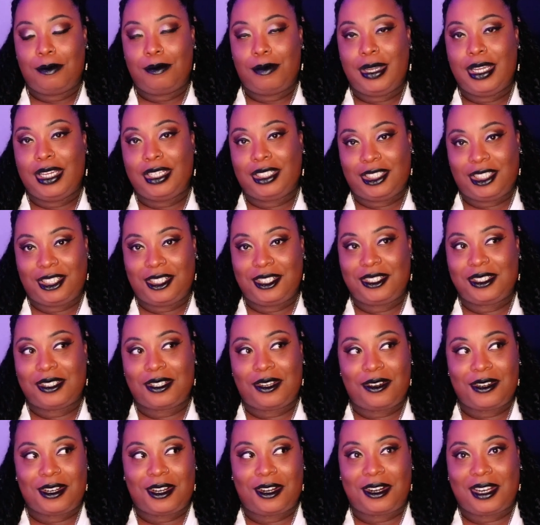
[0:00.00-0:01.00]
pictures
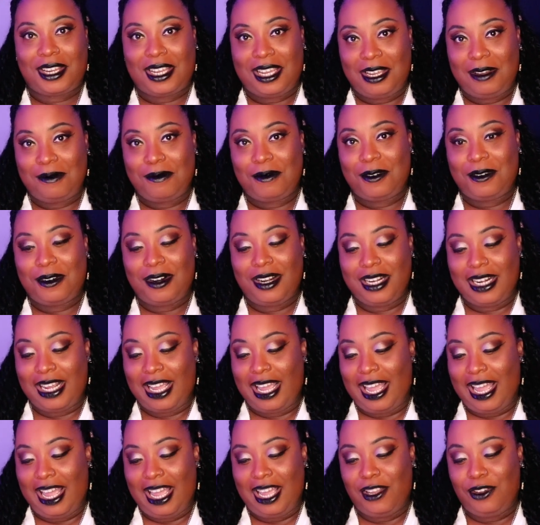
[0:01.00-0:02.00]
on your keyboard
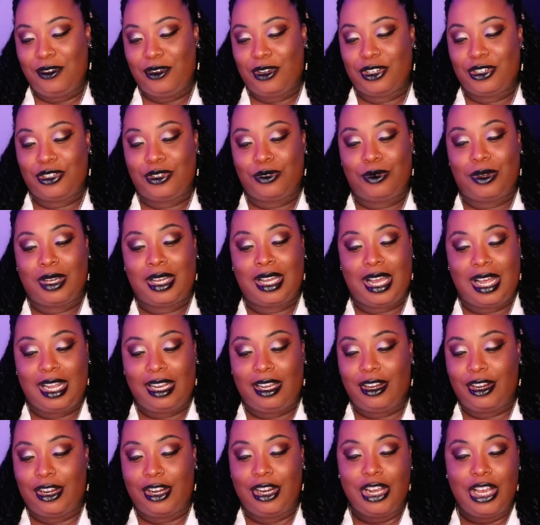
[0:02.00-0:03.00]
and you can do
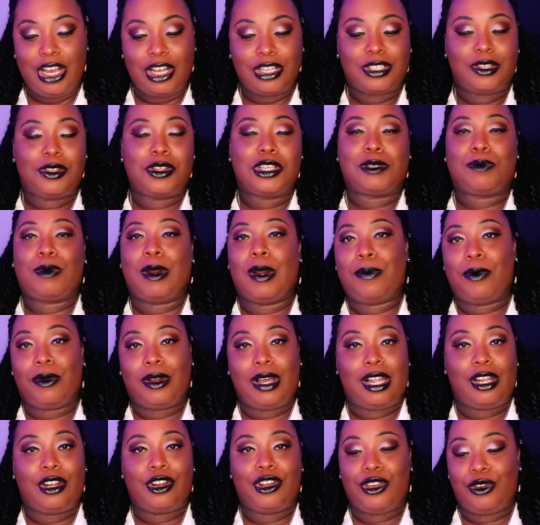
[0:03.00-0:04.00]
color. So this purple
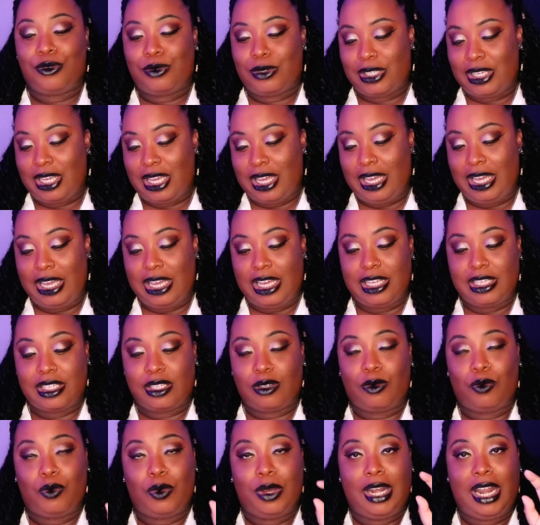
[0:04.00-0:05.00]
color you see
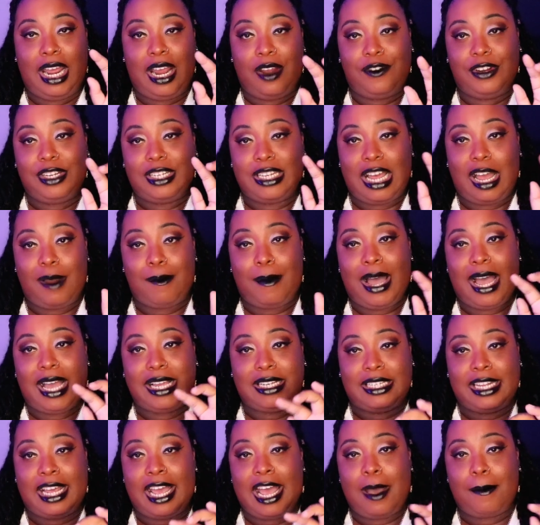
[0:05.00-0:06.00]
is when every time
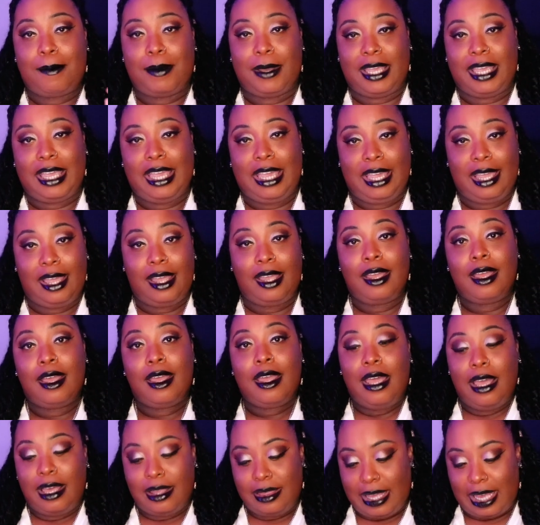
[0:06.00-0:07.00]
I tap a key,
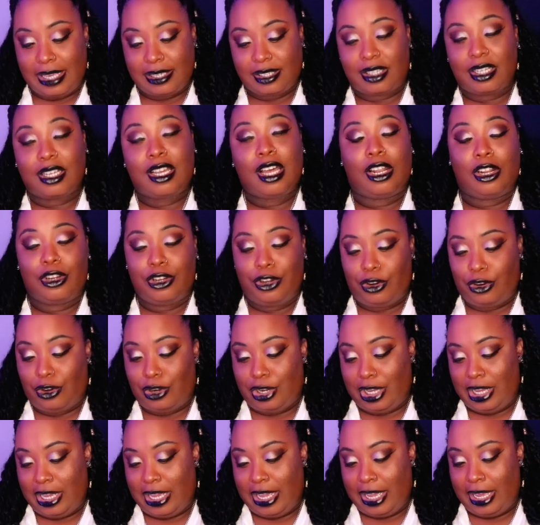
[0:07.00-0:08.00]
that's the color you're
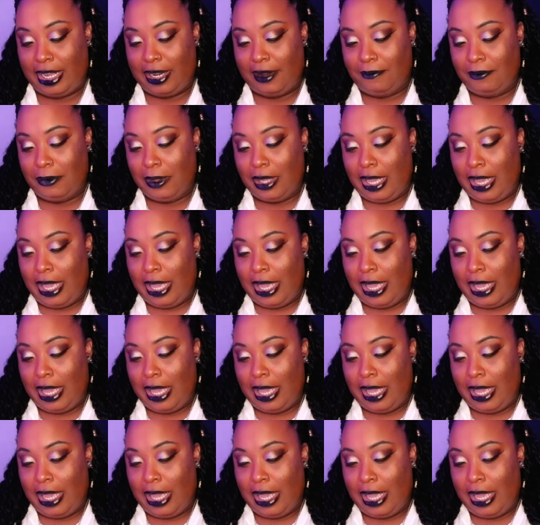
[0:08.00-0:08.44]
going to get.